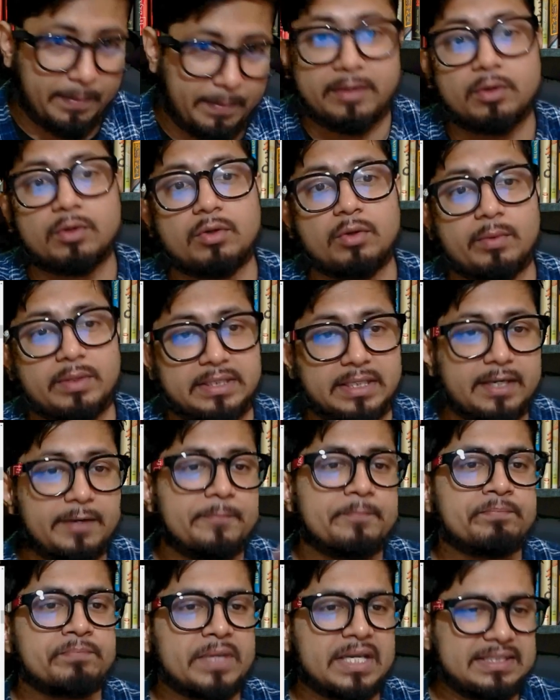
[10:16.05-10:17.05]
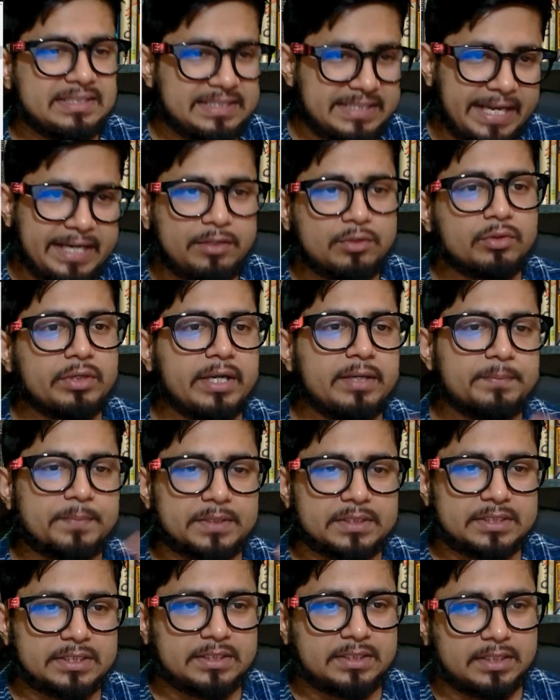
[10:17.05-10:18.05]
I don't know whether this 8 to
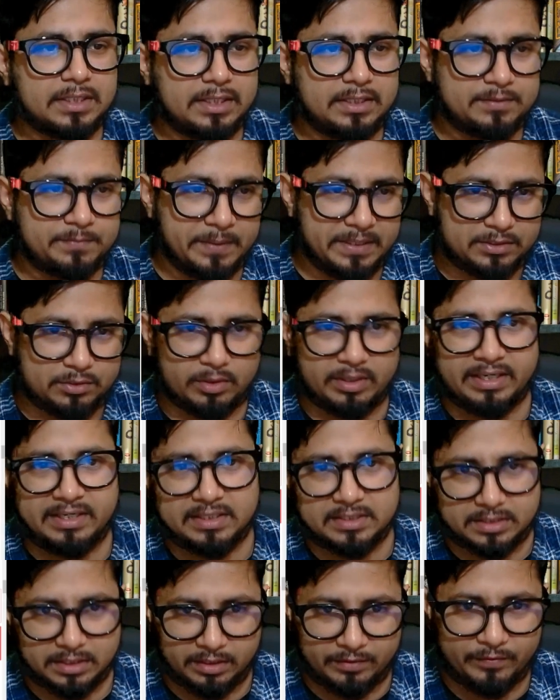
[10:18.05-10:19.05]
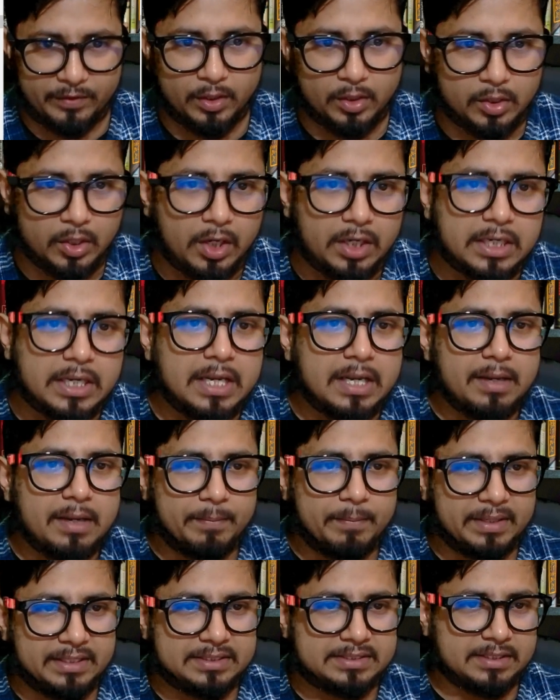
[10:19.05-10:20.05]
10% is based on a survey or not,
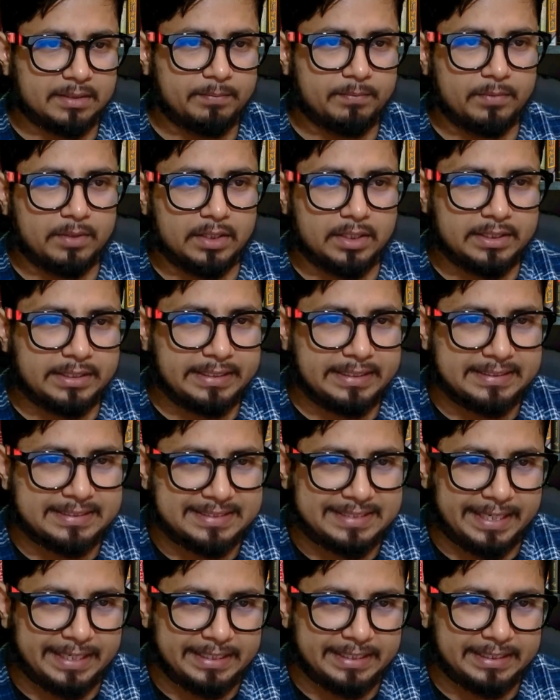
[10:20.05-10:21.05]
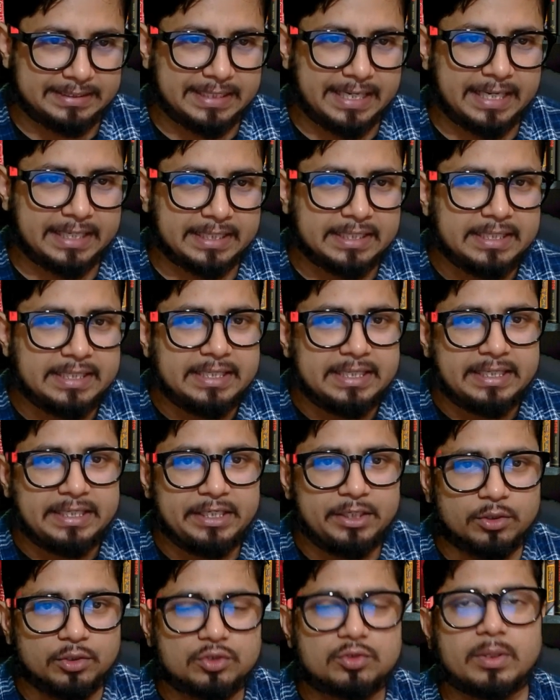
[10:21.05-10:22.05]
but if someone is stating that
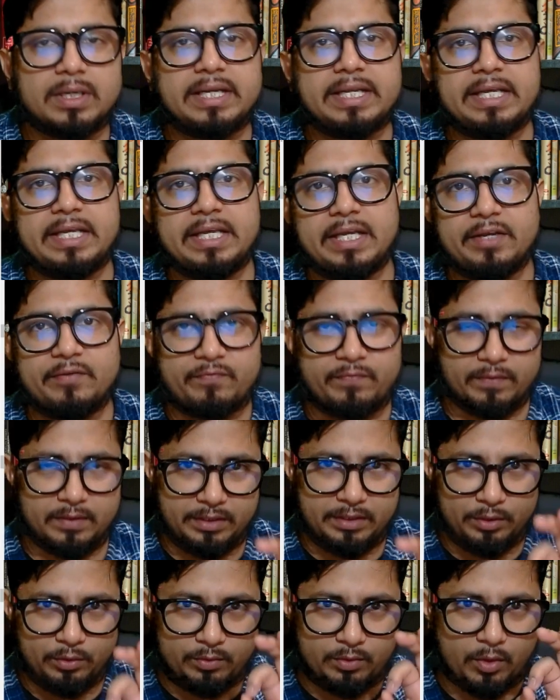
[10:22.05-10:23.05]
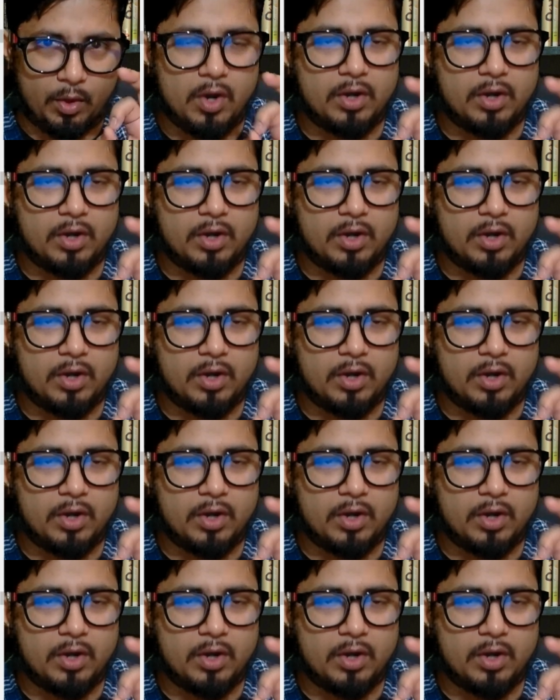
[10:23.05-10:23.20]
usually if you